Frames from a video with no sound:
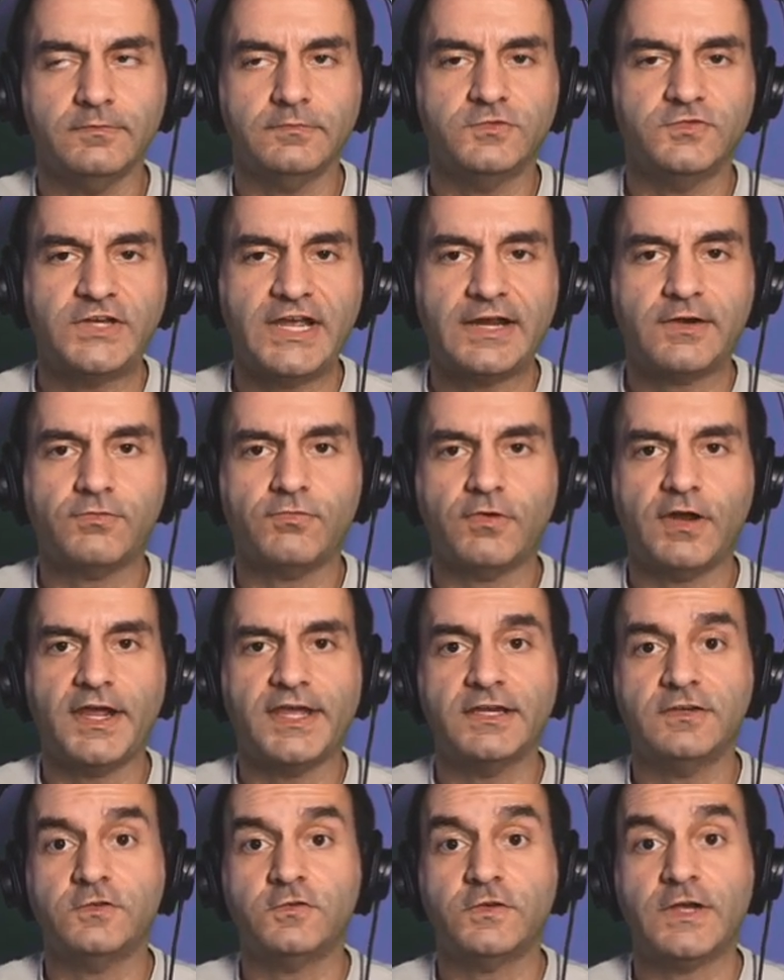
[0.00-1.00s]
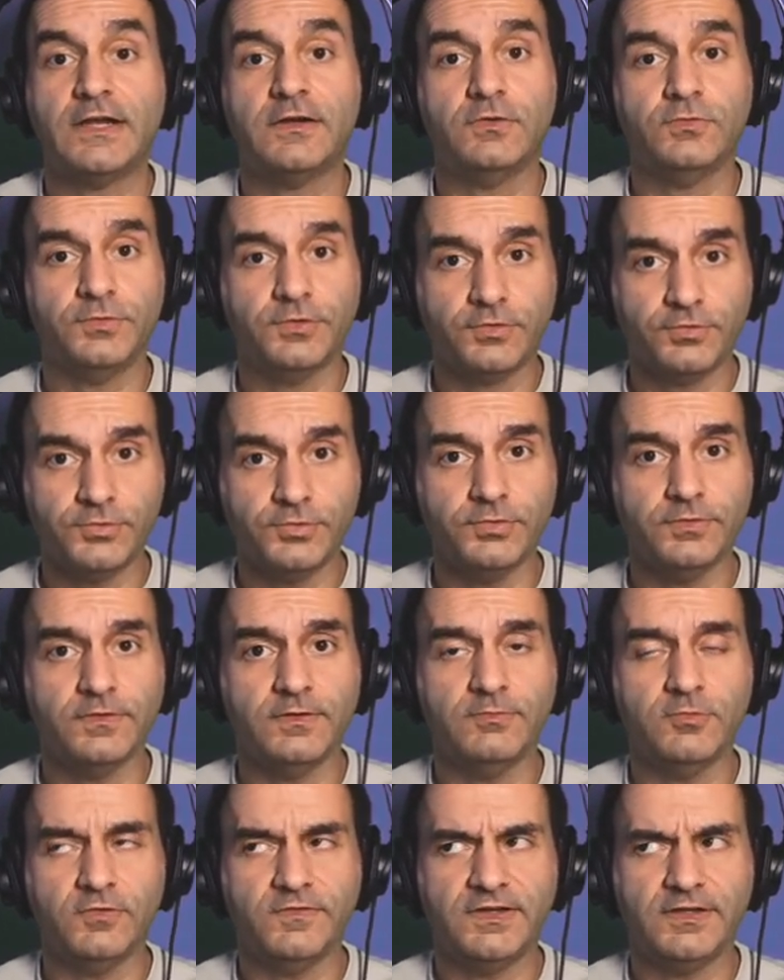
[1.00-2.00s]
Jack Ryan Shadow Recruit, the
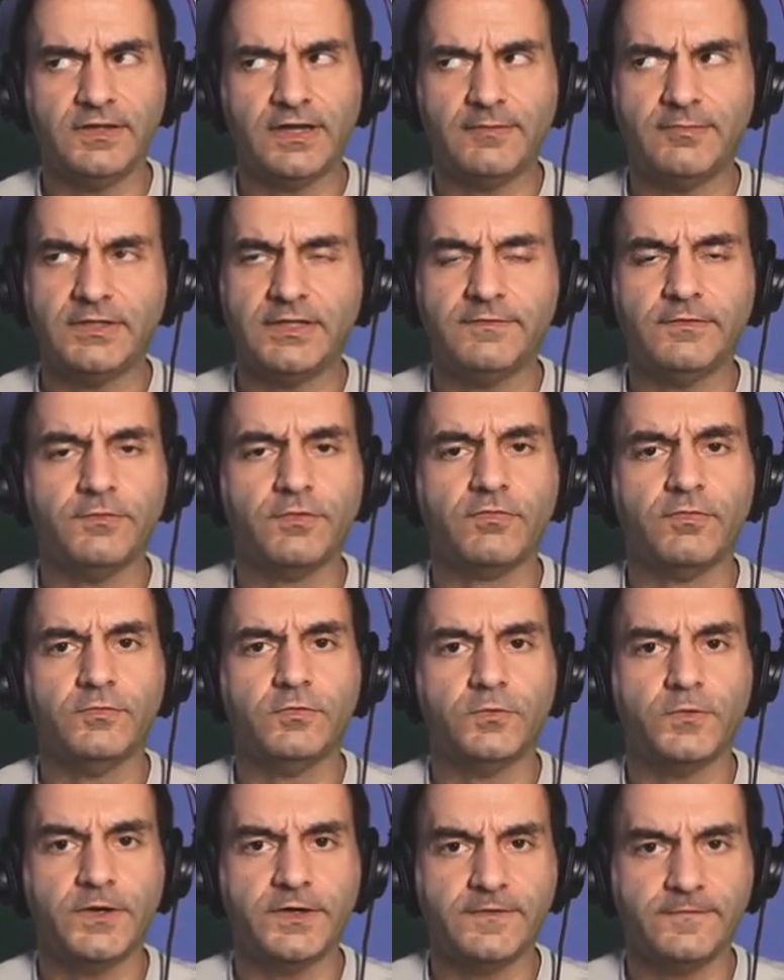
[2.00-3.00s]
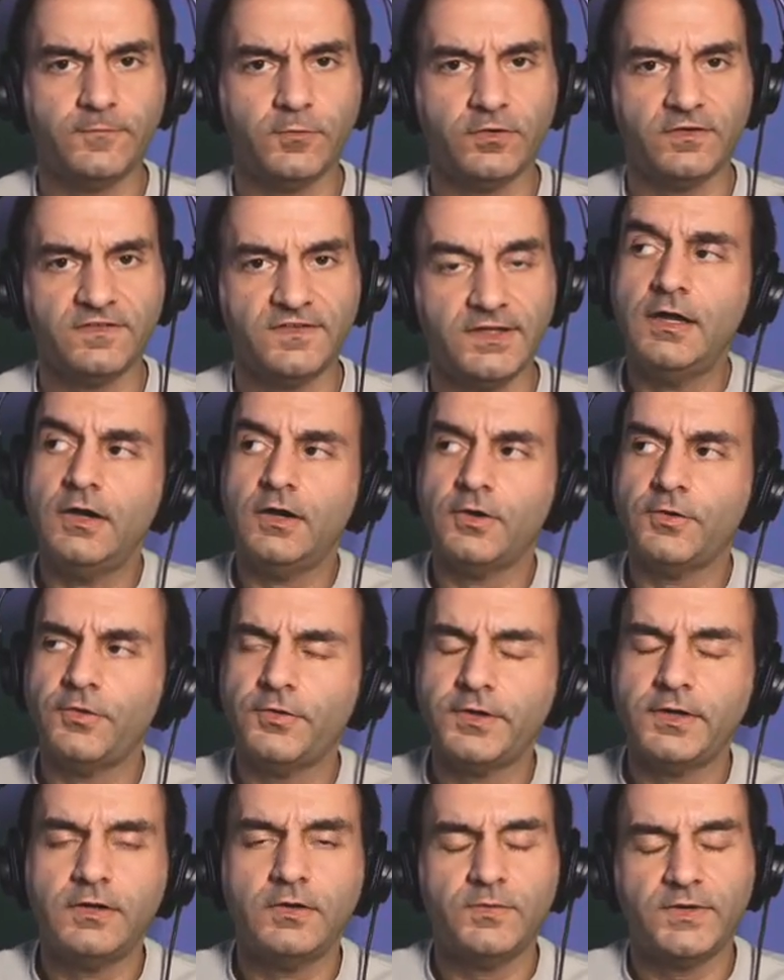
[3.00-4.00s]
movie I believe it was from 2014. Although,
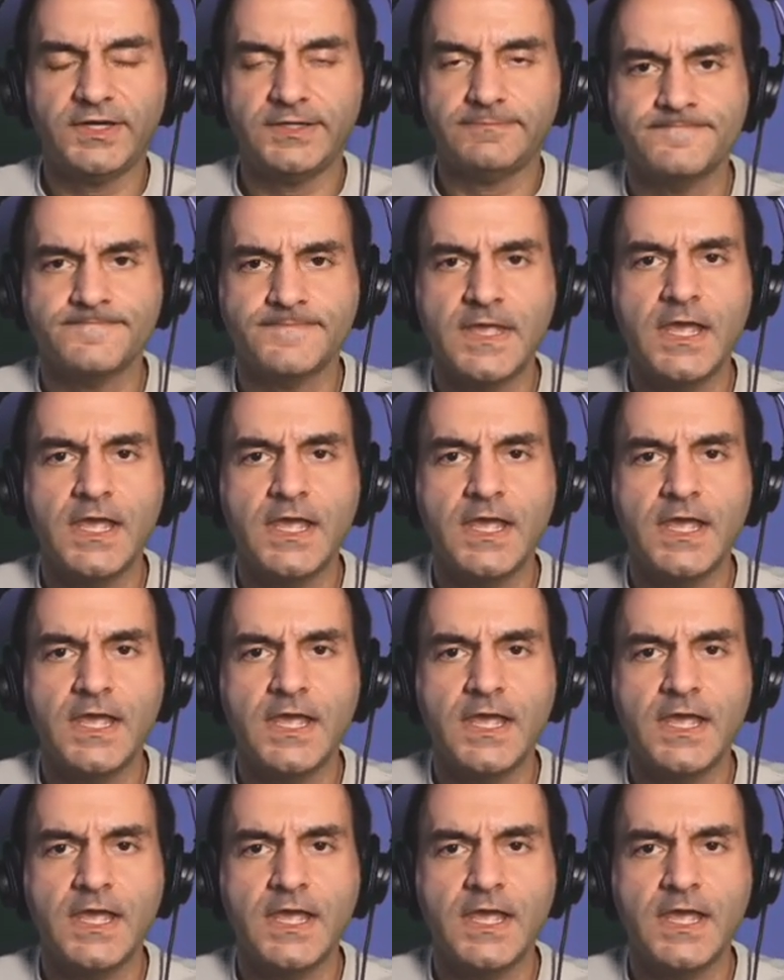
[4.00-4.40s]
you know what?